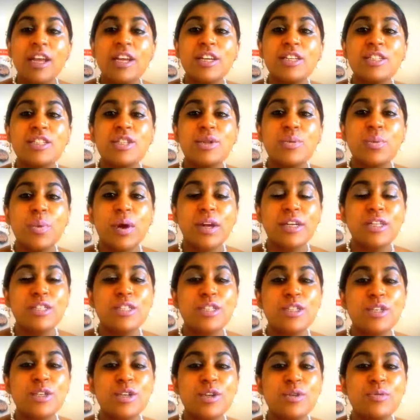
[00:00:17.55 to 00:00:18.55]
She
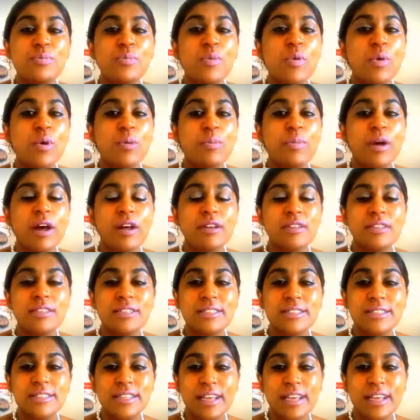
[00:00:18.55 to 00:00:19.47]
wants to know more about his